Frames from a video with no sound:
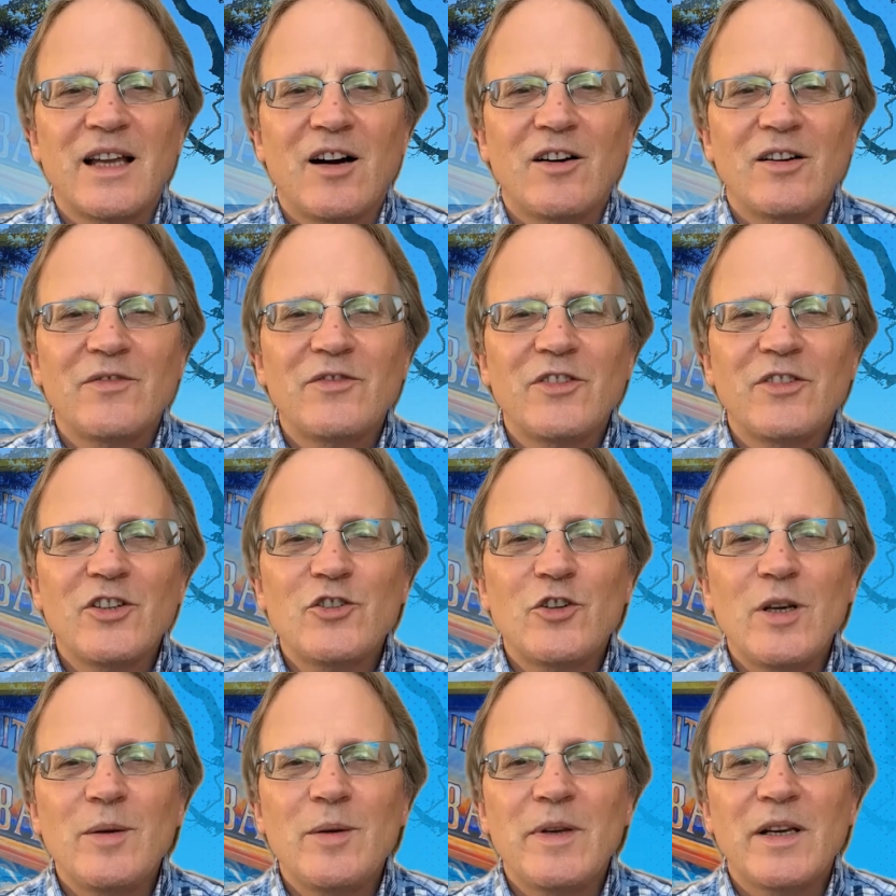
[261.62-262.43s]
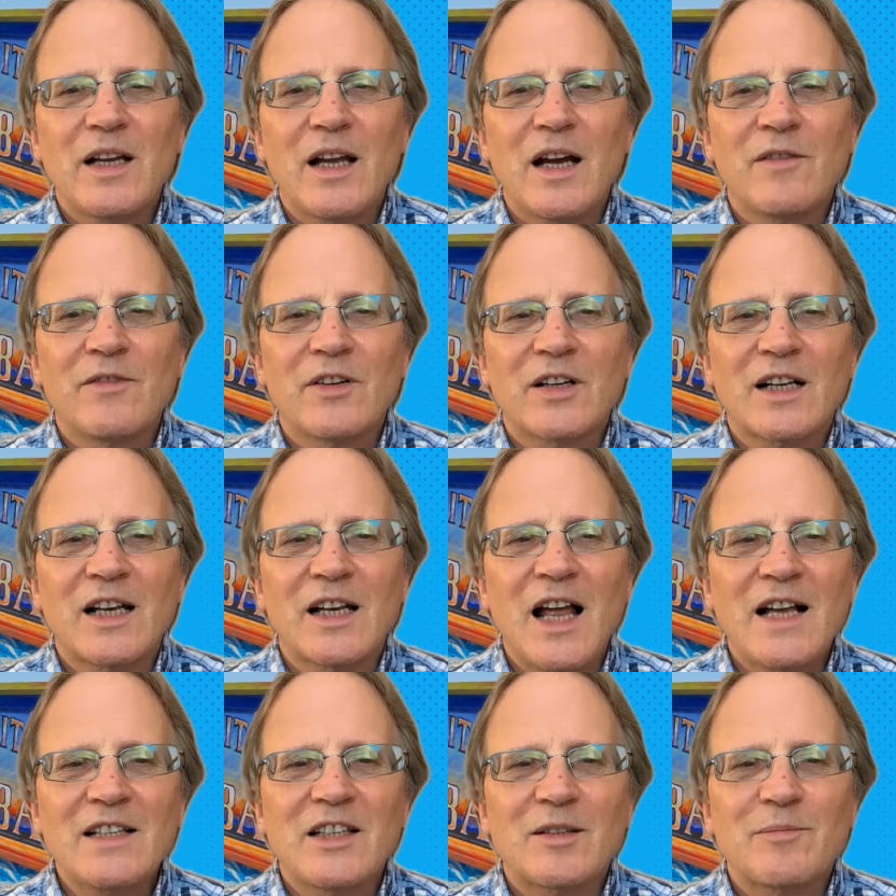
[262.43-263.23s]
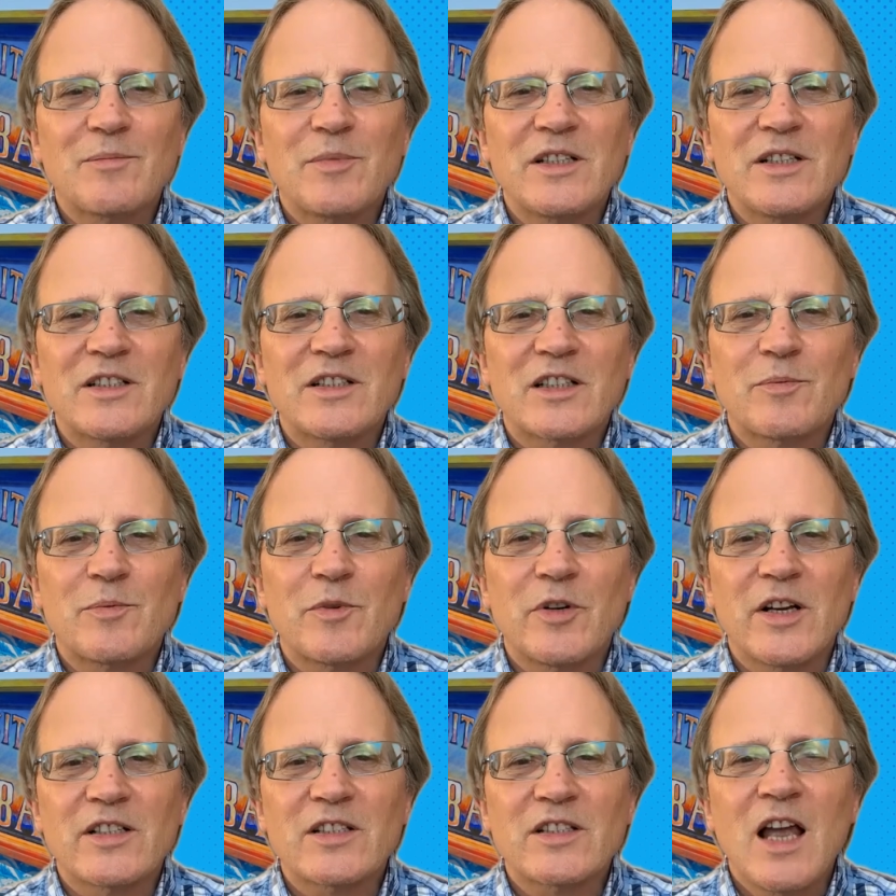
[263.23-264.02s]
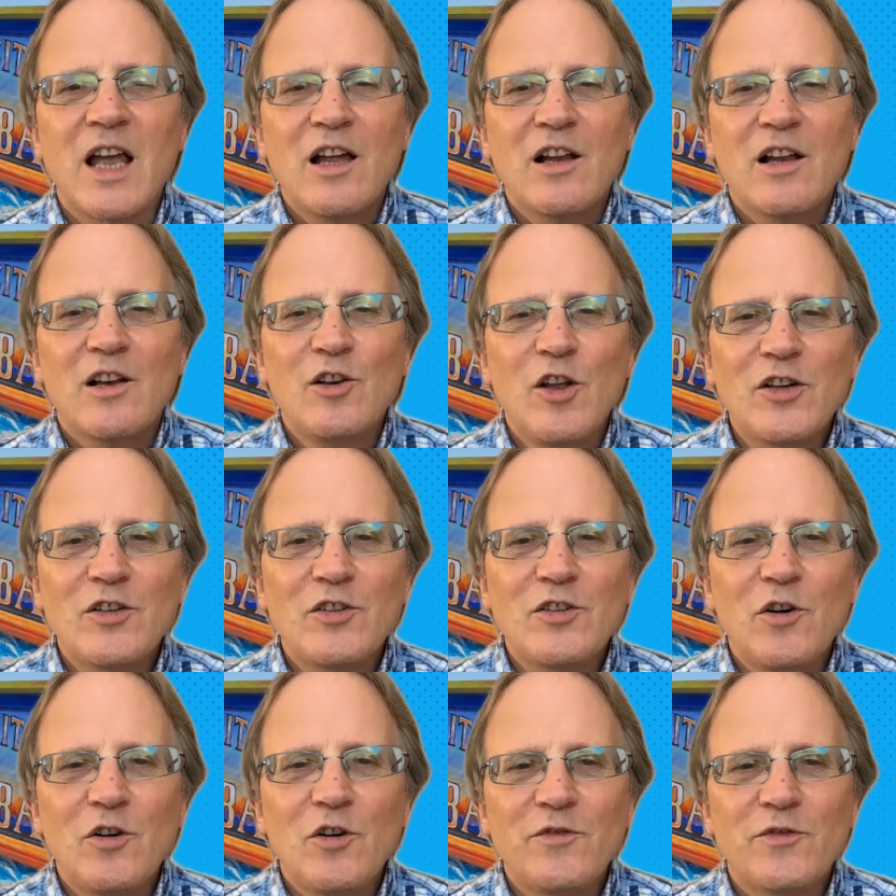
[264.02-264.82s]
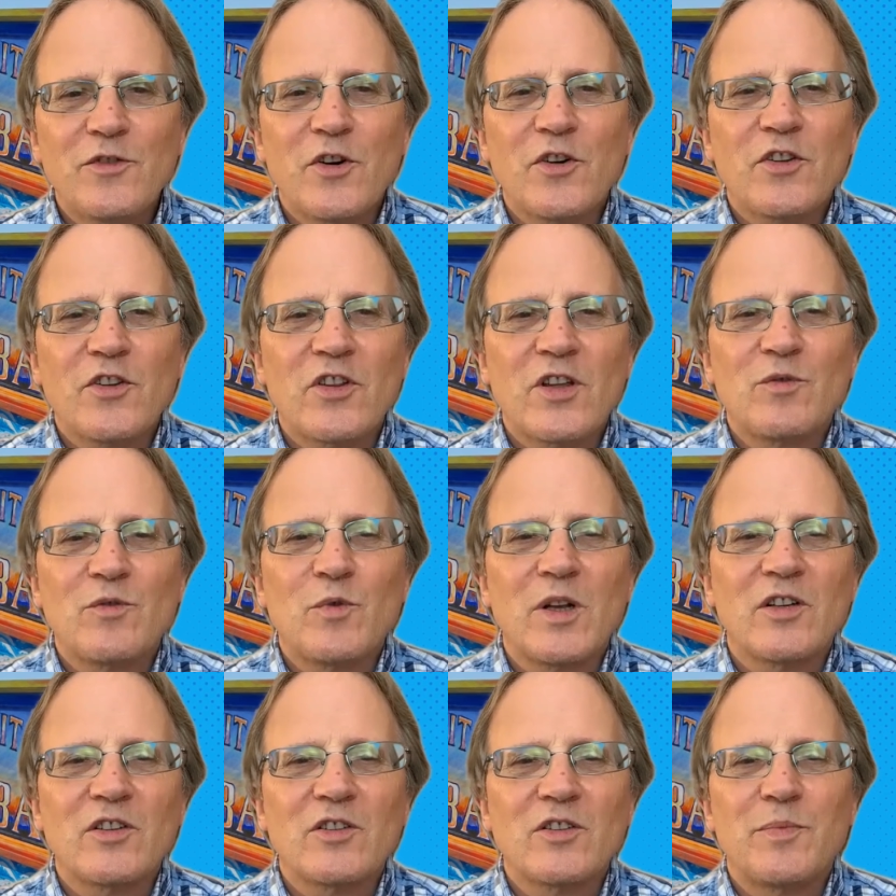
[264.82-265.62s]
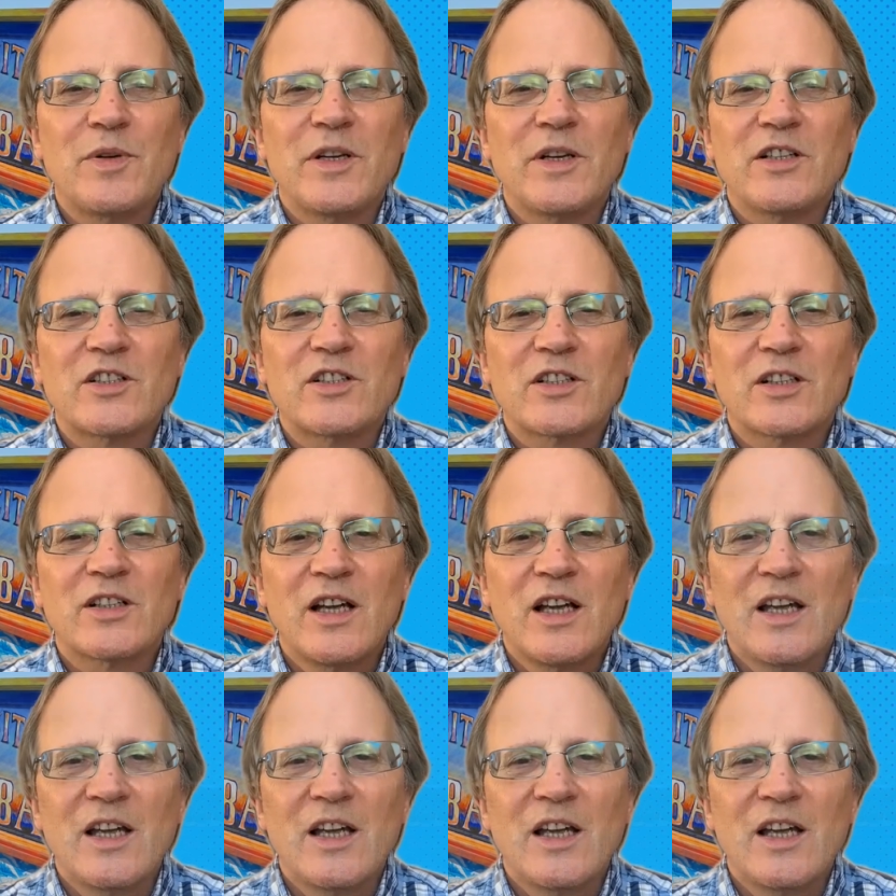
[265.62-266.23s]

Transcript: Now, if you're dreaming of a classic beach experience, look no further than Willows Beach.